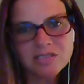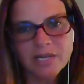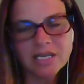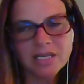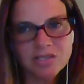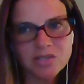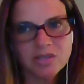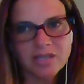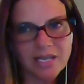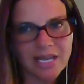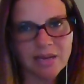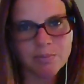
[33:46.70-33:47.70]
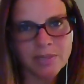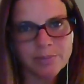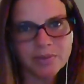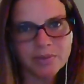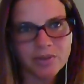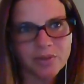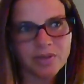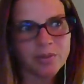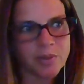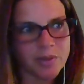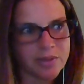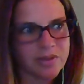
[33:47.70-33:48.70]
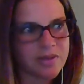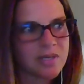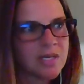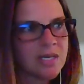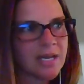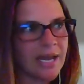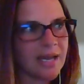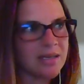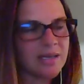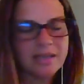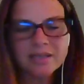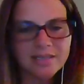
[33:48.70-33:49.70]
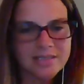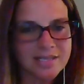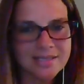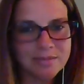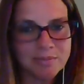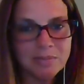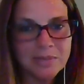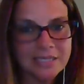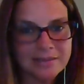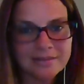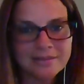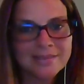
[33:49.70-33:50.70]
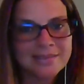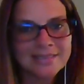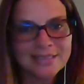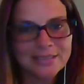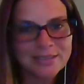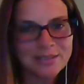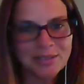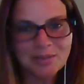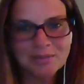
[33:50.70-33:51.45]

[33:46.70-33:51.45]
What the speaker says: making sure that, again, people know their worth. And it doesn't mean, you know,